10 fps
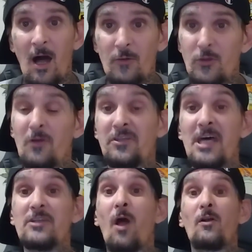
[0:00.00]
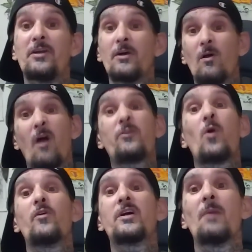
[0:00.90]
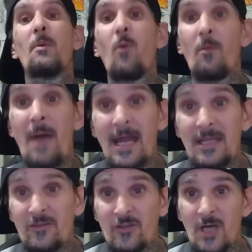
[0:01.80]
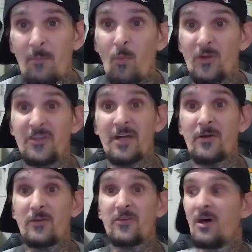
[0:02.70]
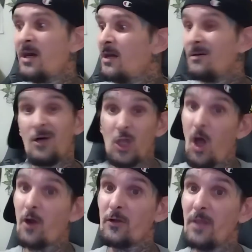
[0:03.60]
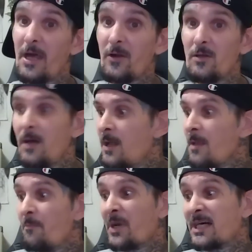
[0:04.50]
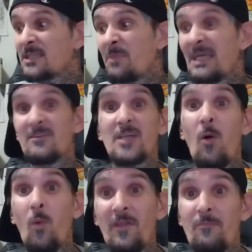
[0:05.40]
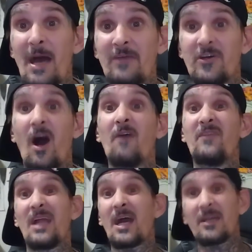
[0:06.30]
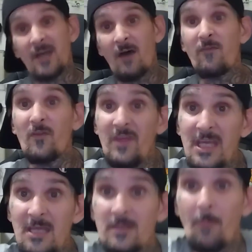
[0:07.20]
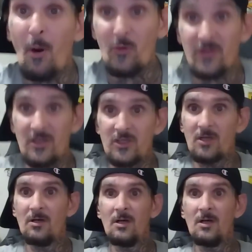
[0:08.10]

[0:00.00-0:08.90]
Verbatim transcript: I'll do a $10 deal. I'll throw in a couple more magnets and a couple more stickers, a longer letter, because I'm going to give someone one of these bags of coffee. I got to cover the, the postage.